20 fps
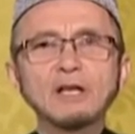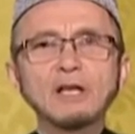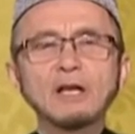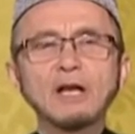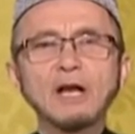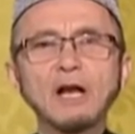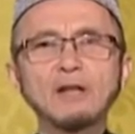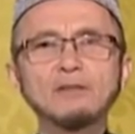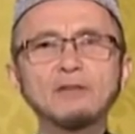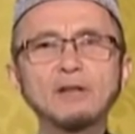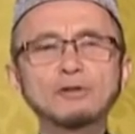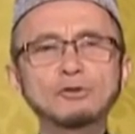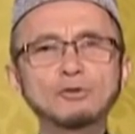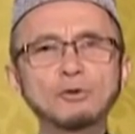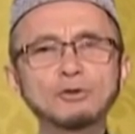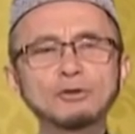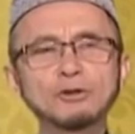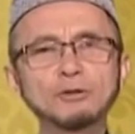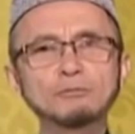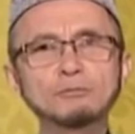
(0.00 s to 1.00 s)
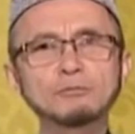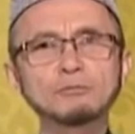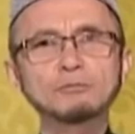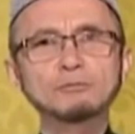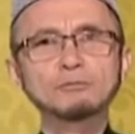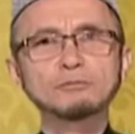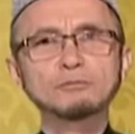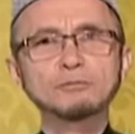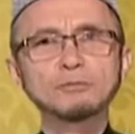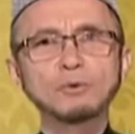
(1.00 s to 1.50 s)
and they told him,
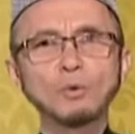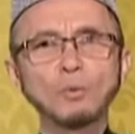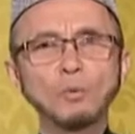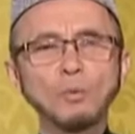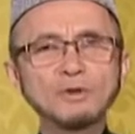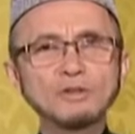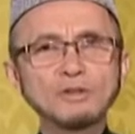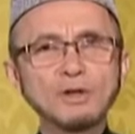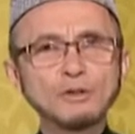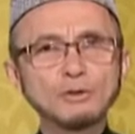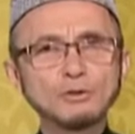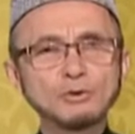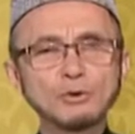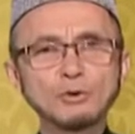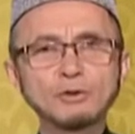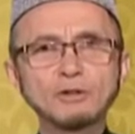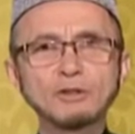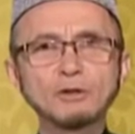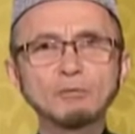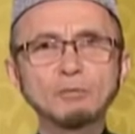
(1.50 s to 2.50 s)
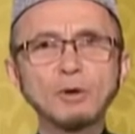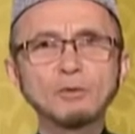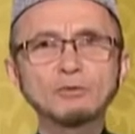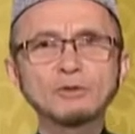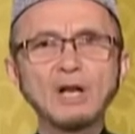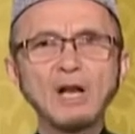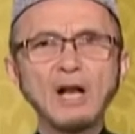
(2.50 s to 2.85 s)
What are you talking about?